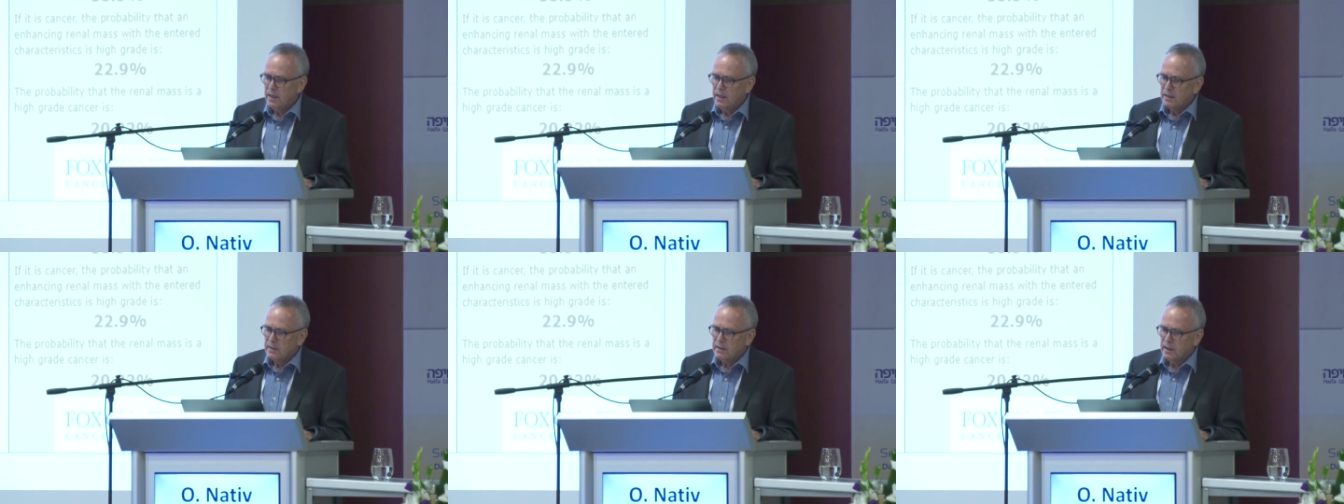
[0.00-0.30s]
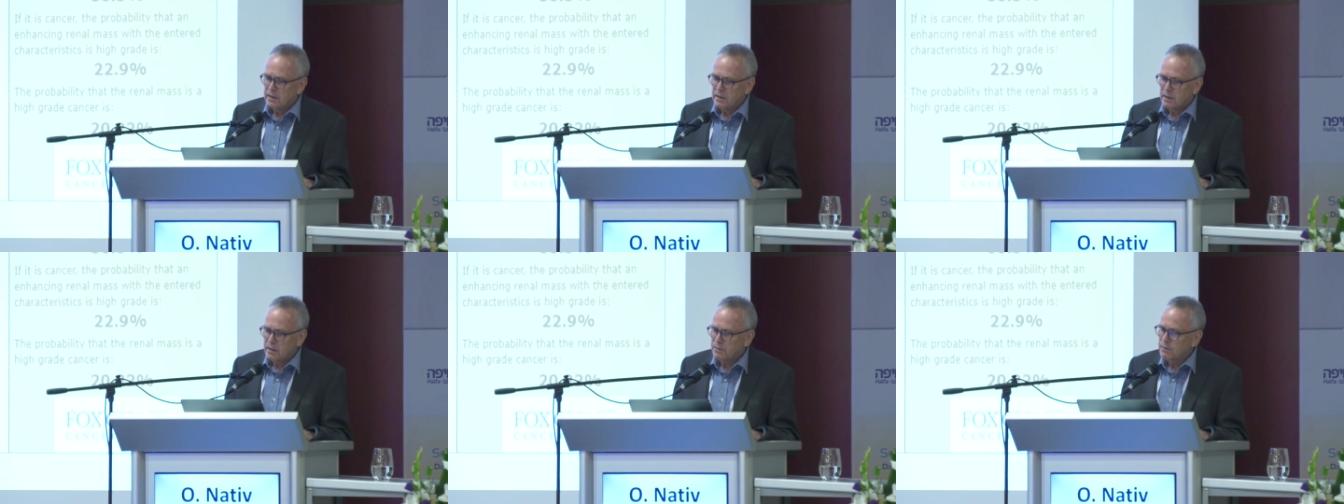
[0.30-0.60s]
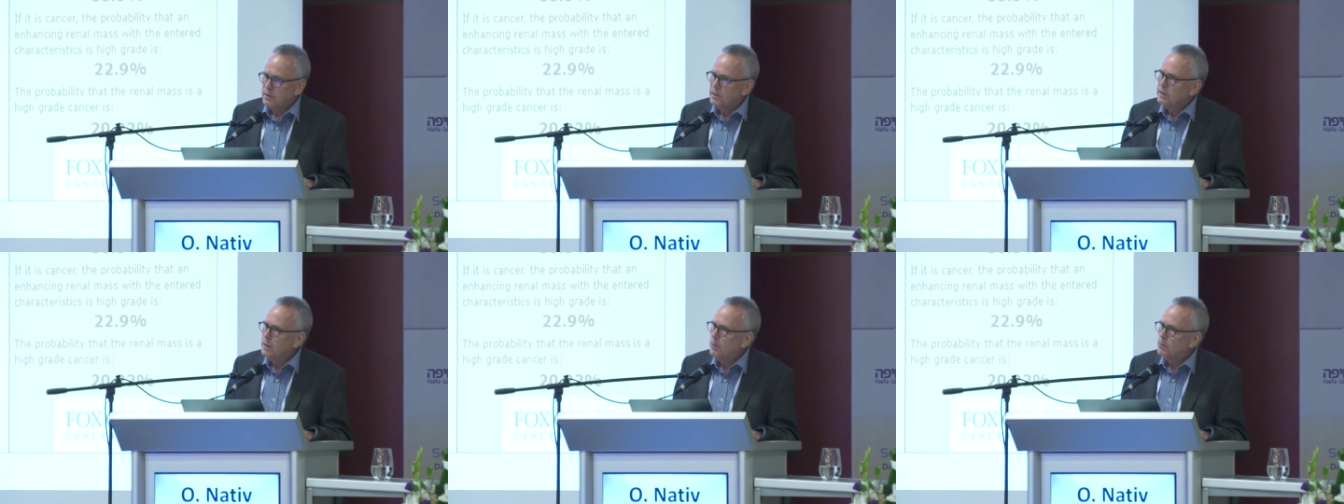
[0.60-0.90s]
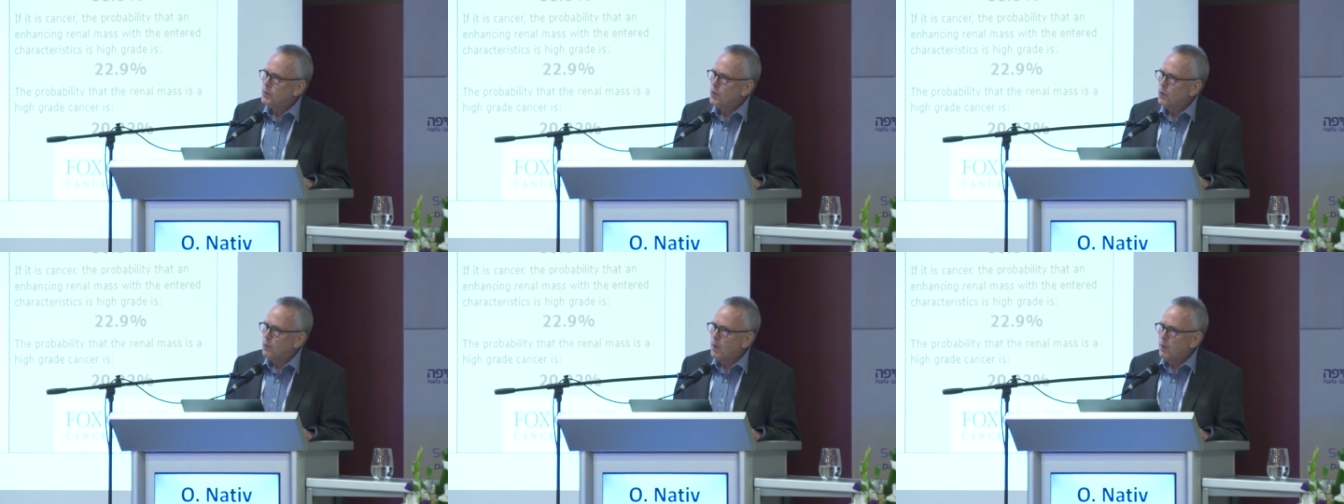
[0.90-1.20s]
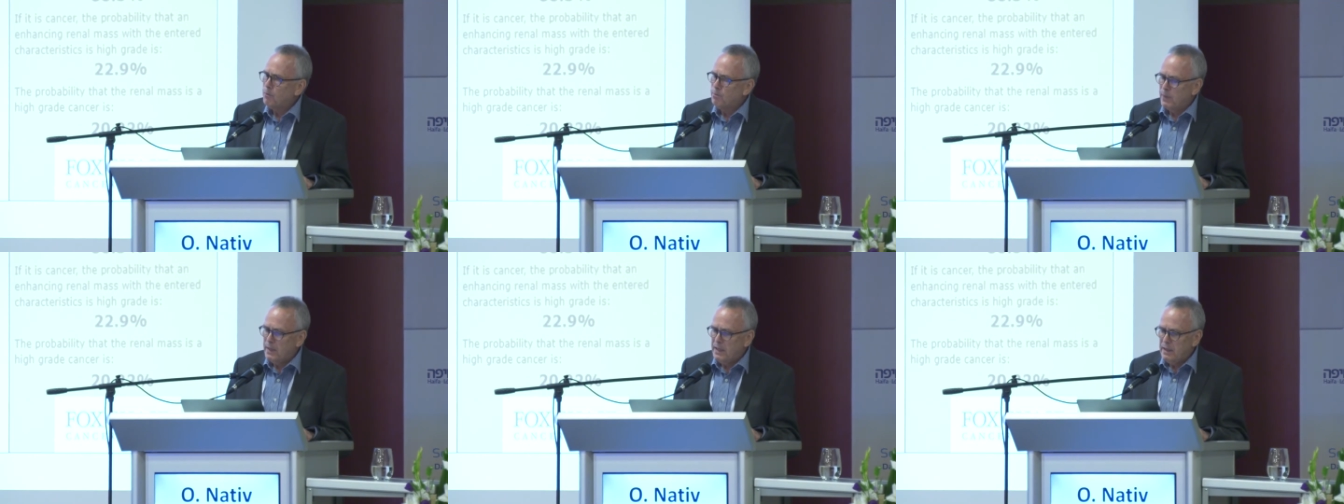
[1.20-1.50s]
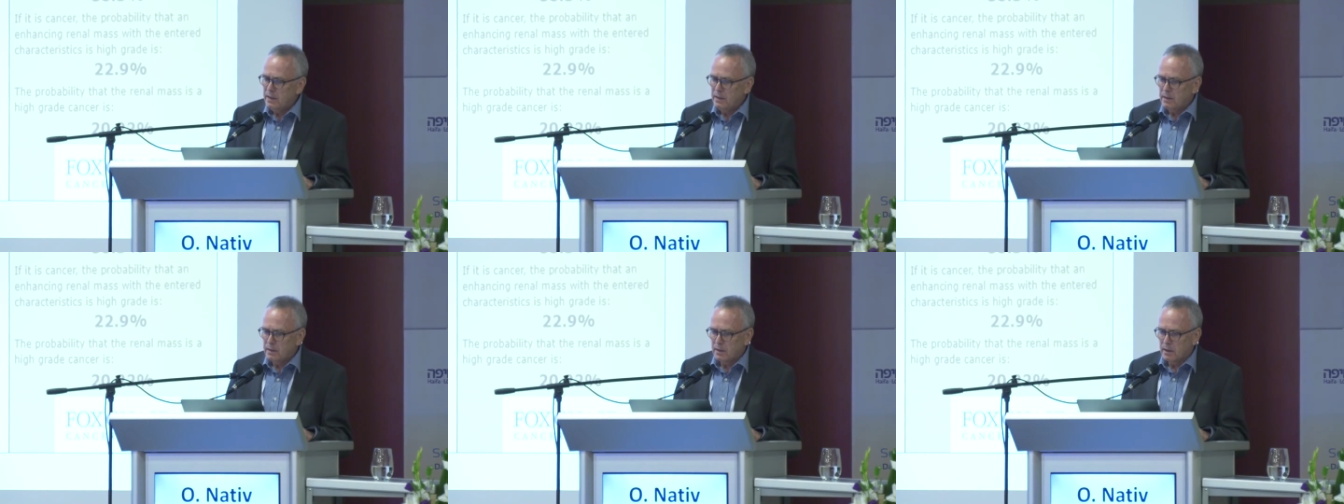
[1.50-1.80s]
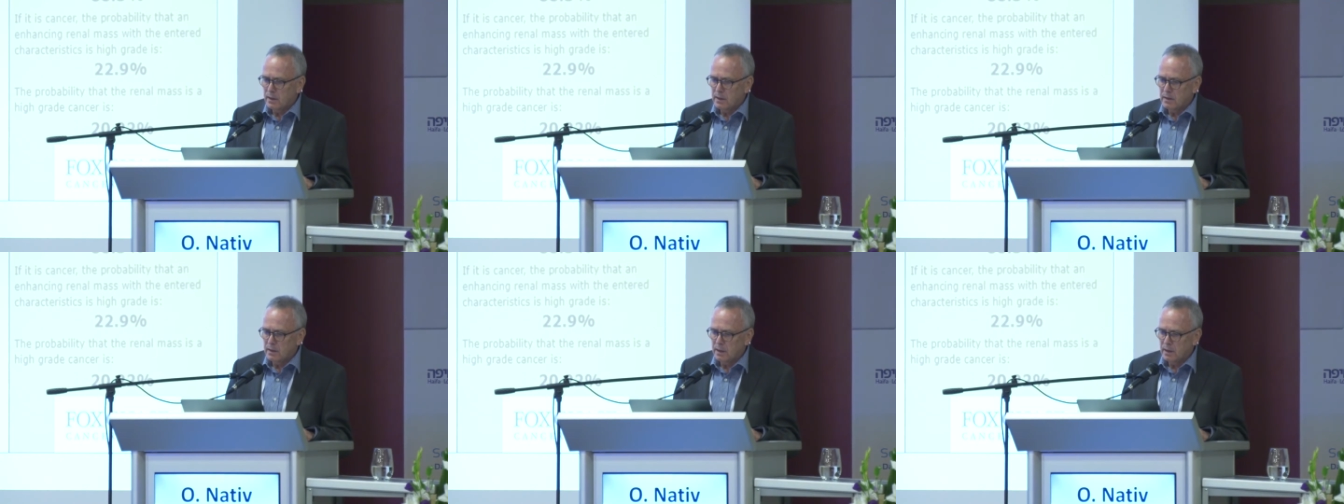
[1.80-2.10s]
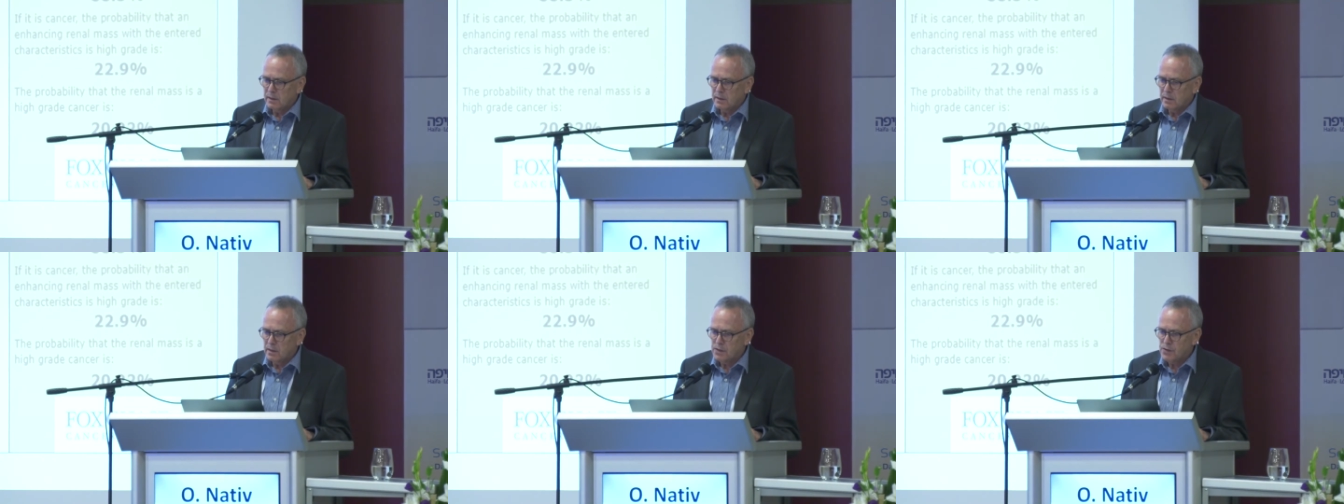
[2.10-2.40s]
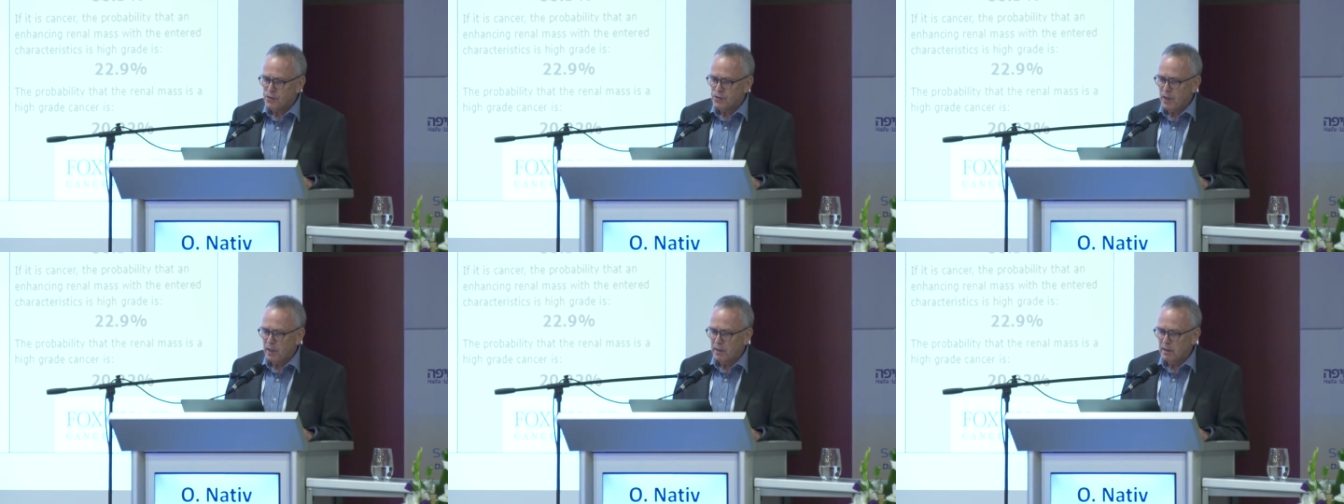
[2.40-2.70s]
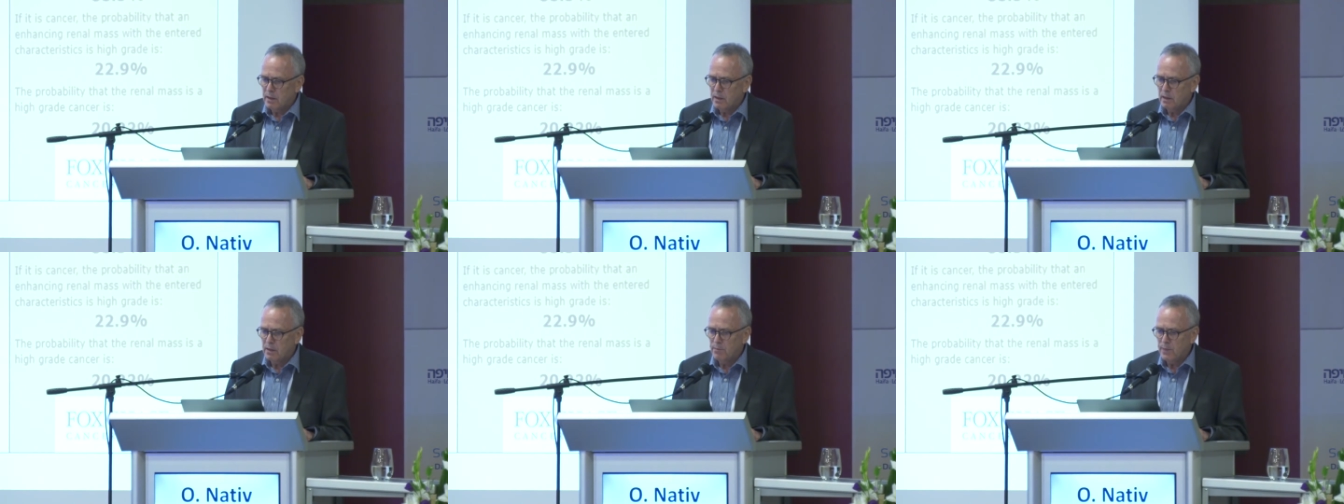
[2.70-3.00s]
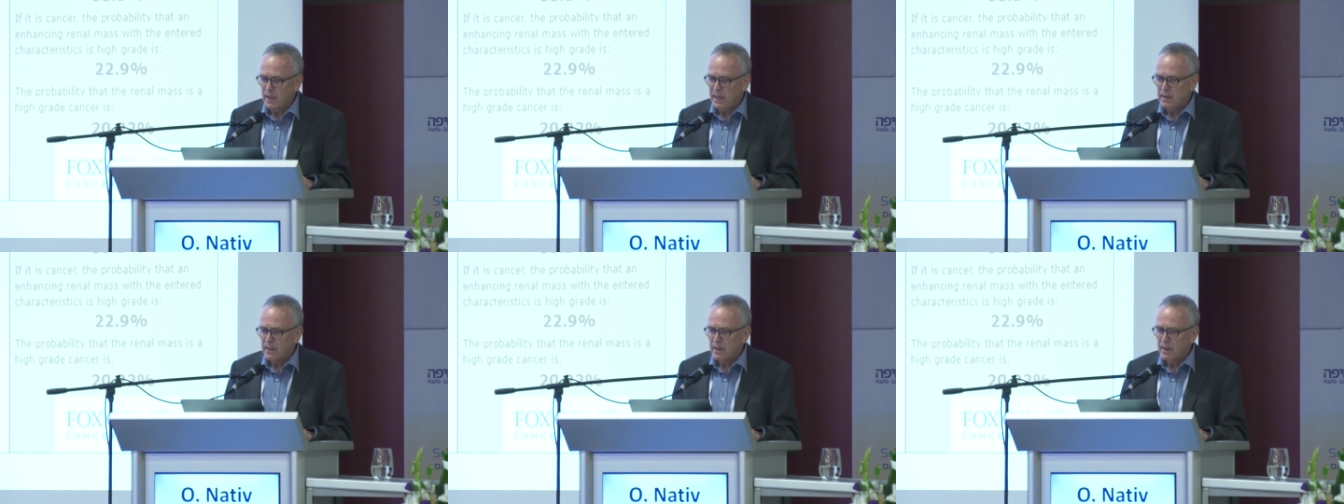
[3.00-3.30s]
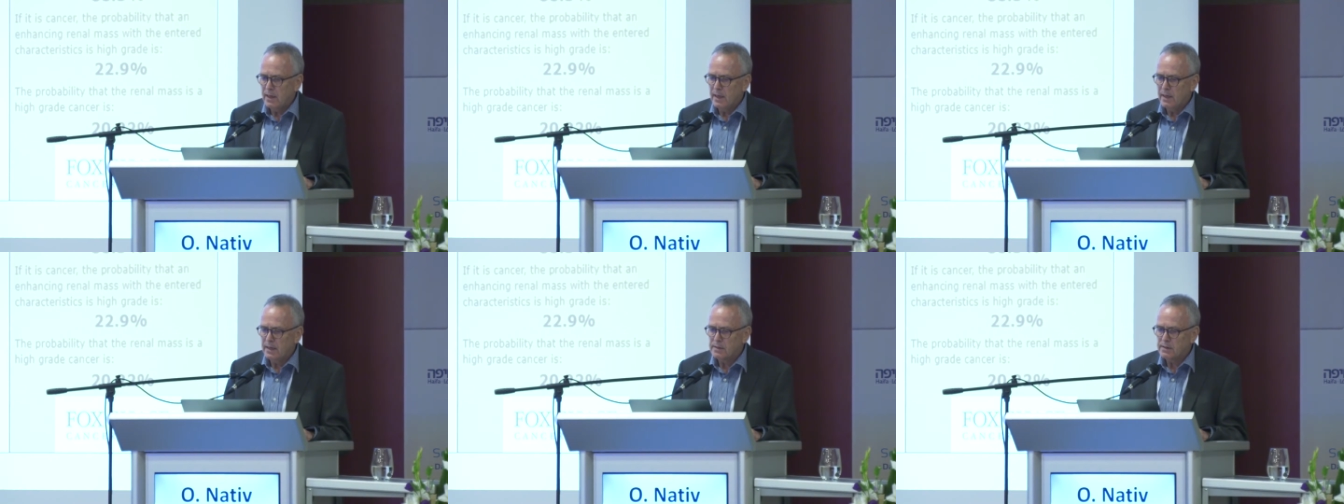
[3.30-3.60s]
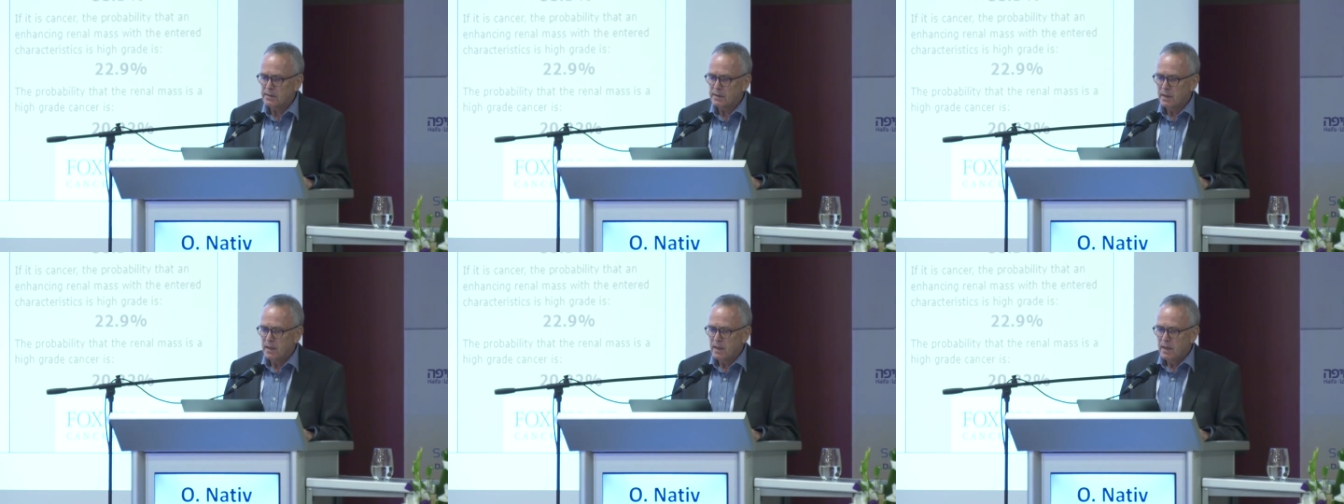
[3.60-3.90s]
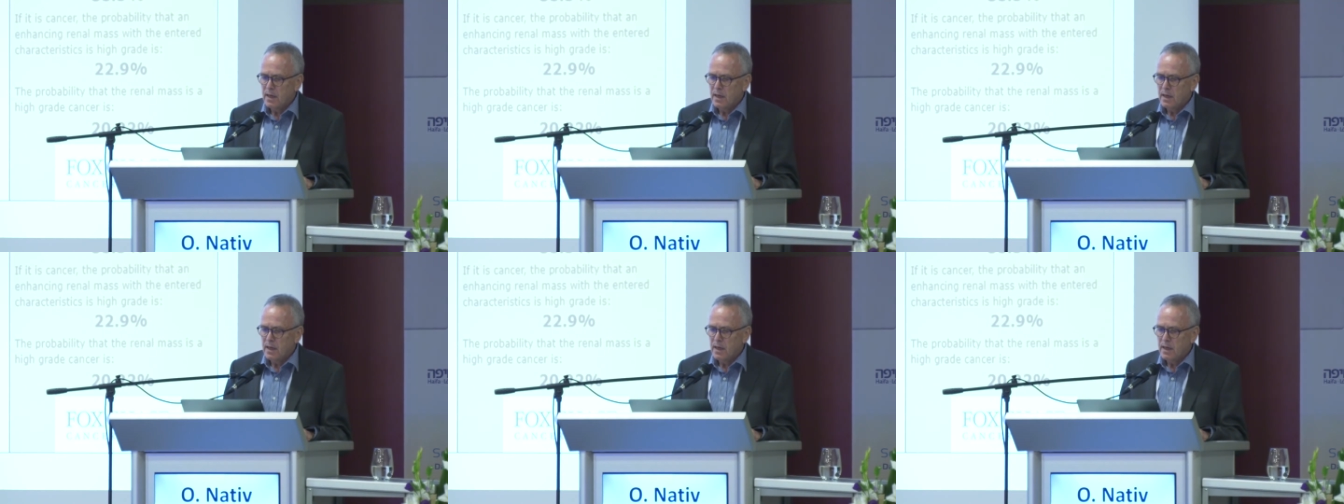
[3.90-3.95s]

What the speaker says: that the probability that this gentleman has